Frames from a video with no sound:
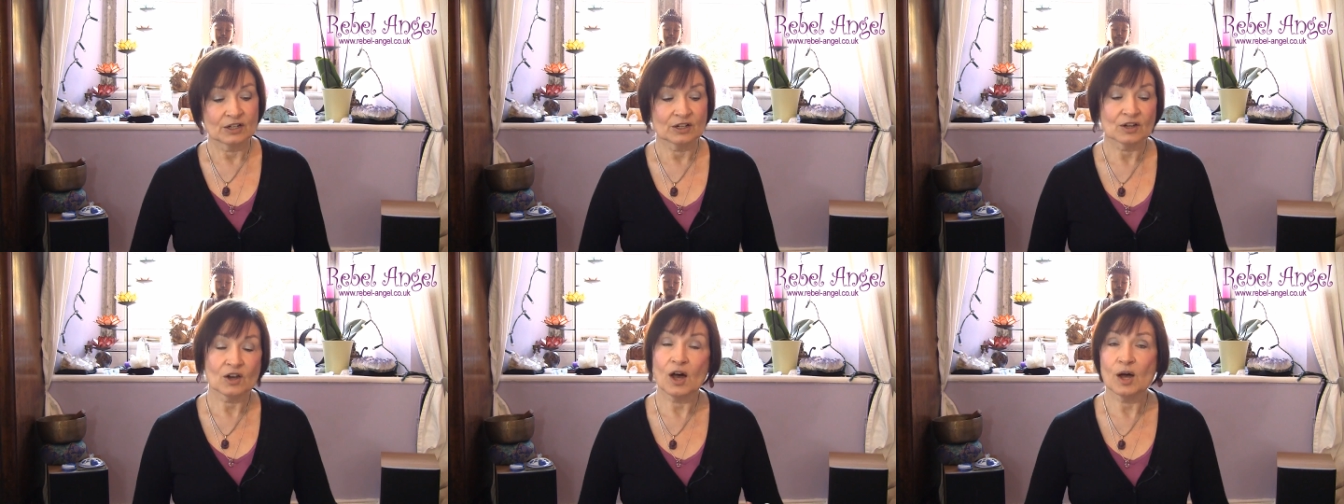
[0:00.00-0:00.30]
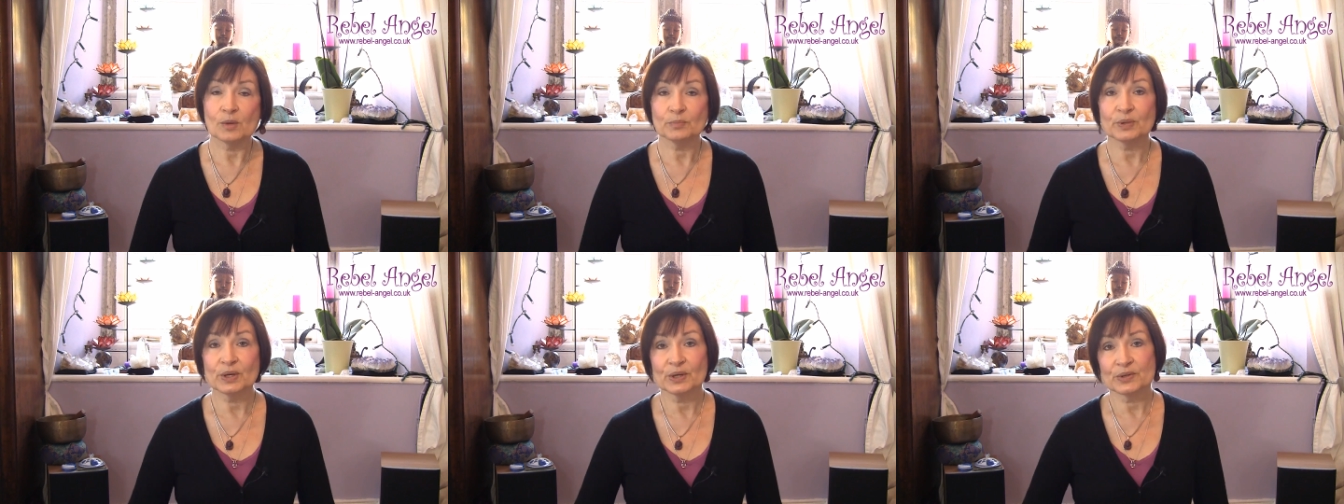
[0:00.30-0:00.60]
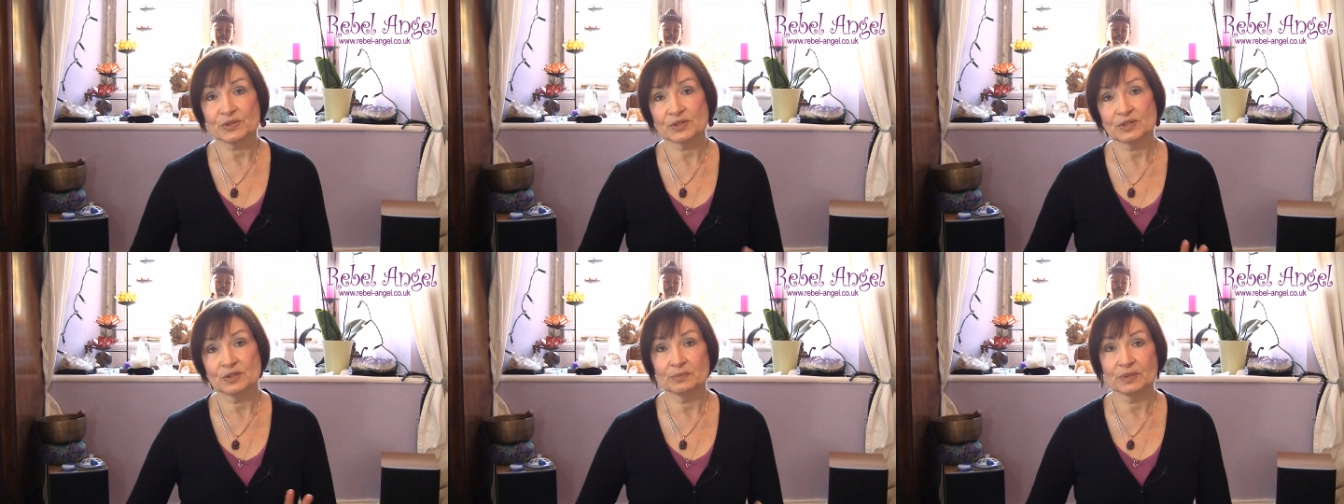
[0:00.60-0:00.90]

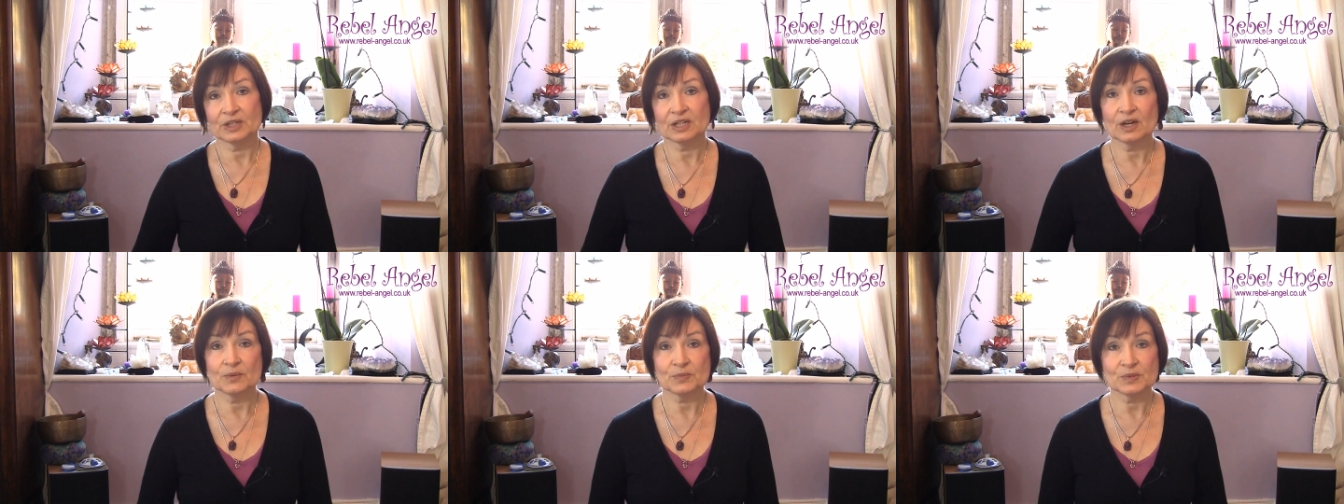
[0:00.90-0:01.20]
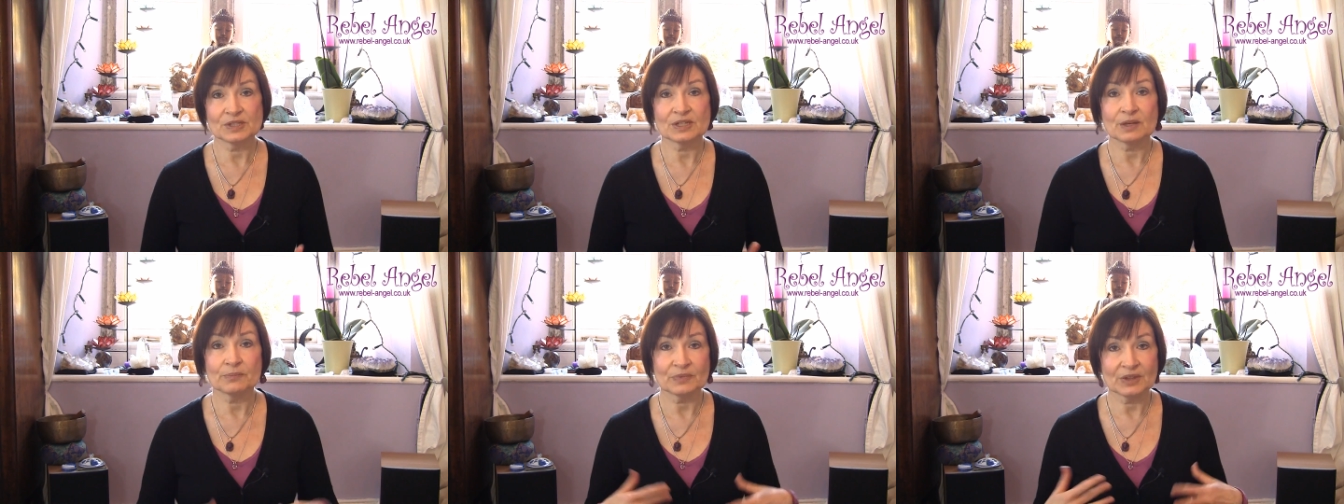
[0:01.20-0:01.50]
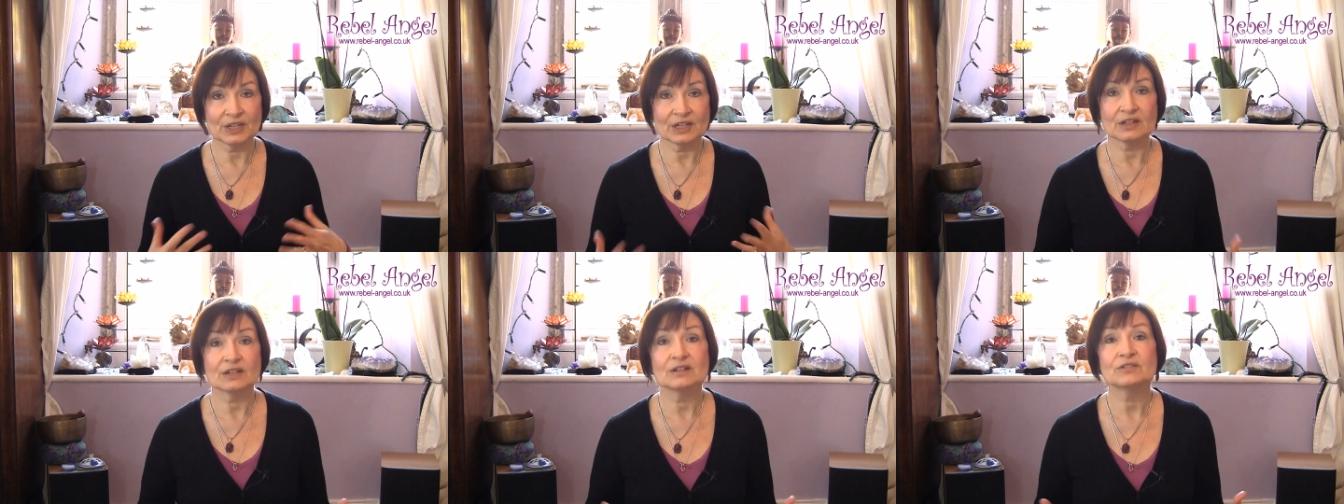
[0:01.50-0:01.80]
compost and become
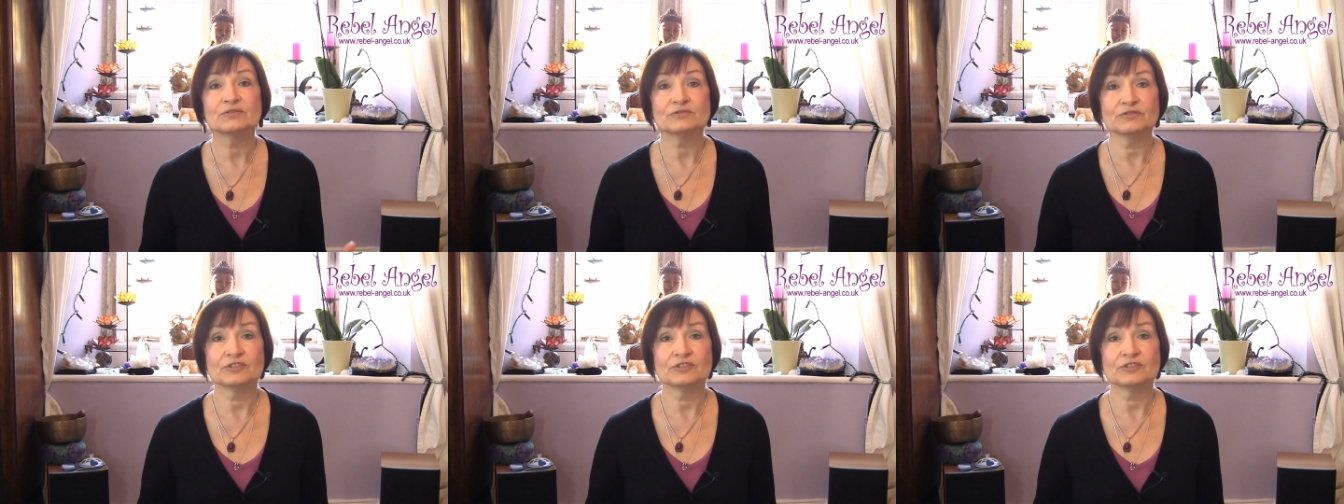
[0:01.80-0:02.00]
something